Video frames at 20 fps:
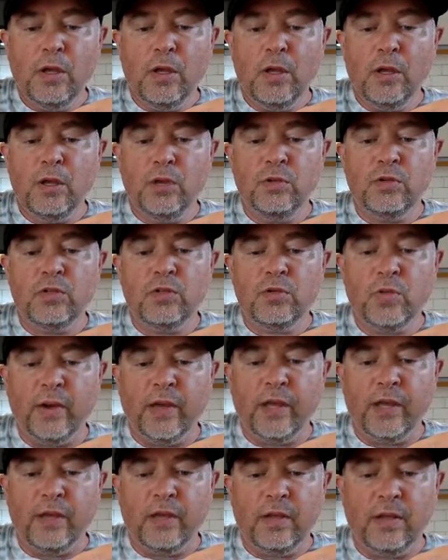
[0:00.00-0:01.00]
you swing
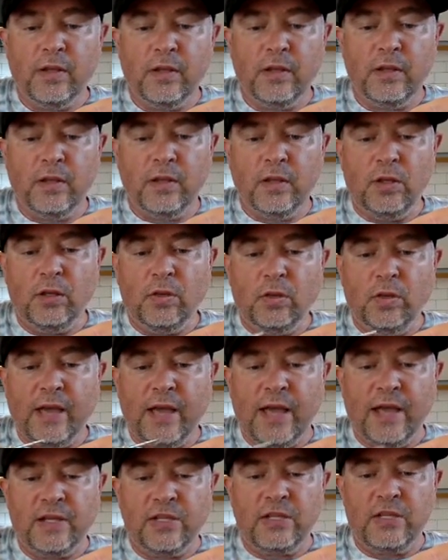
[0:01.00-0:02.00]
it. You
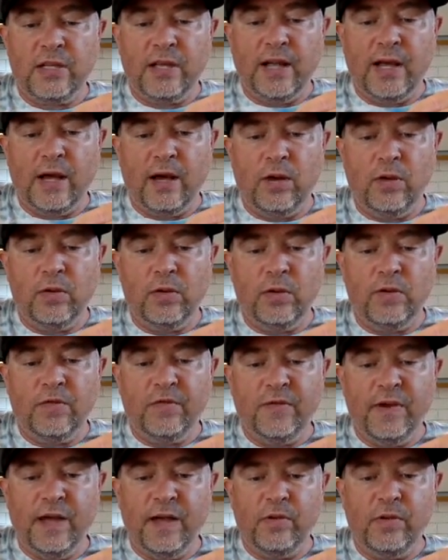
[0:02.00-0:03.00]
cast it out, you
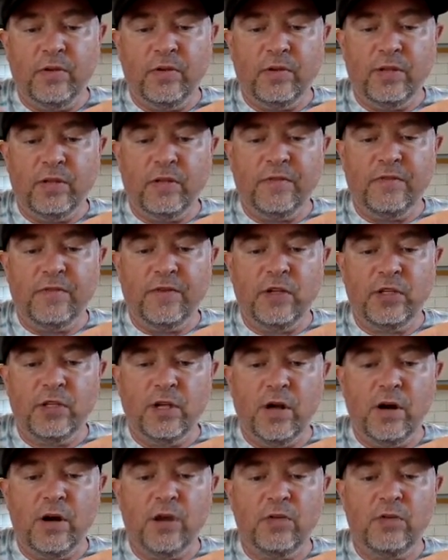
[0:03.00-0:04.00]
find where you think the fish
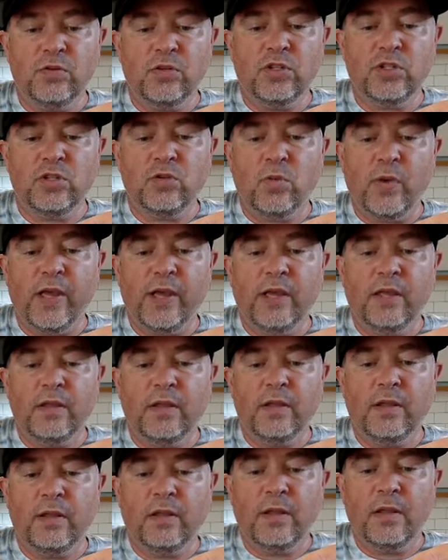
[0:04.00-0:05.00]
are, you swing it,
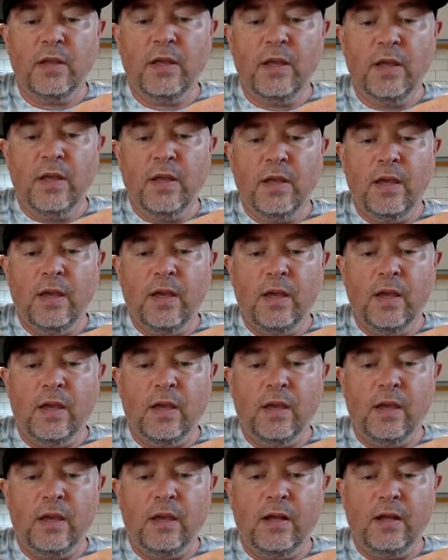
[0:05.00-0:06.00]

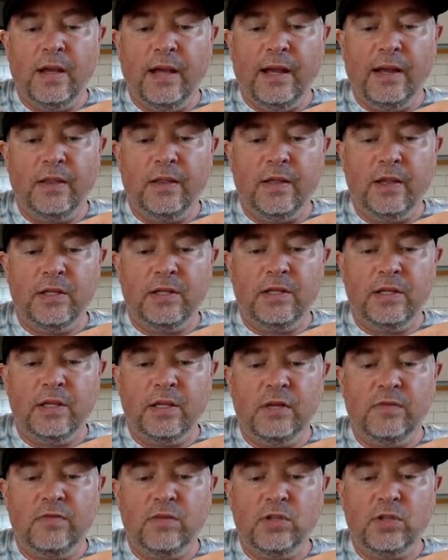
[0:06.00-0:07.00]
and I like to
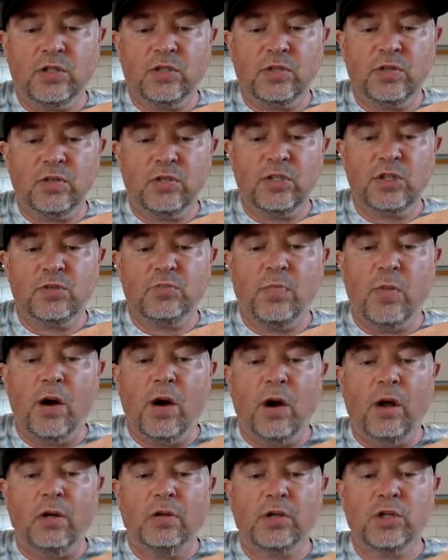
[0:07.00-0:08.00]
give just
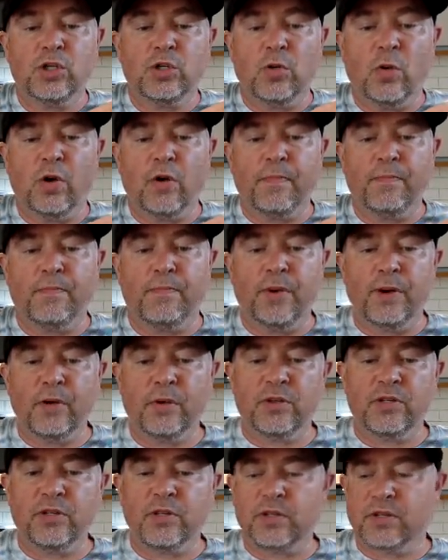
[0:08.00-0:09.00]
small, short
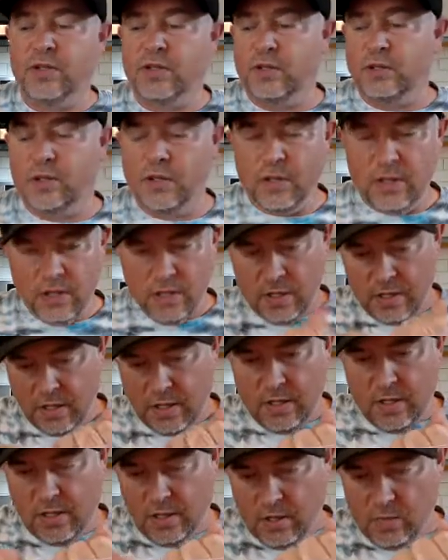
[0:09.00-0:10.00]
bursts
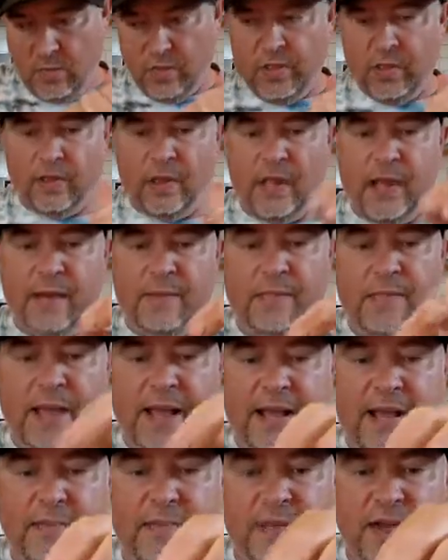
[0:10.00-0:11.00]
with the line
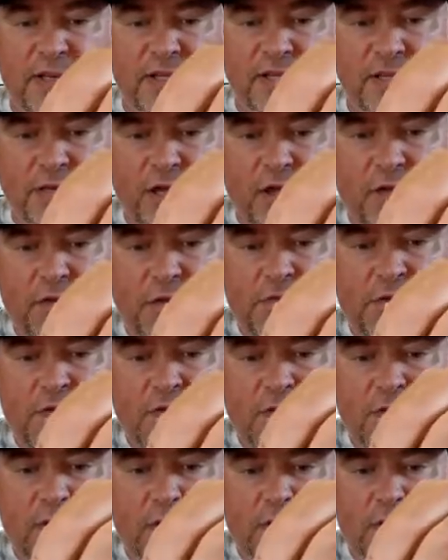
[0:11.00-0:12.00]
back at myself,
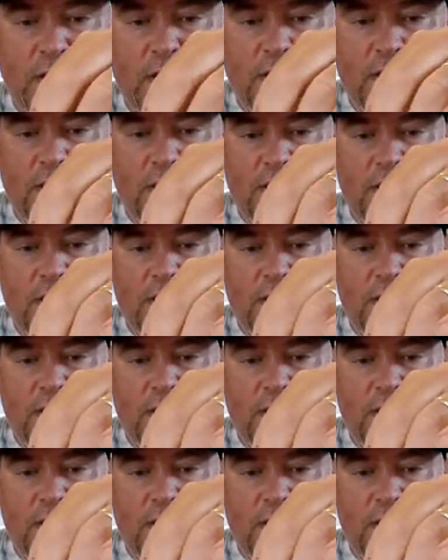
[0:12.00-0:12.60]
and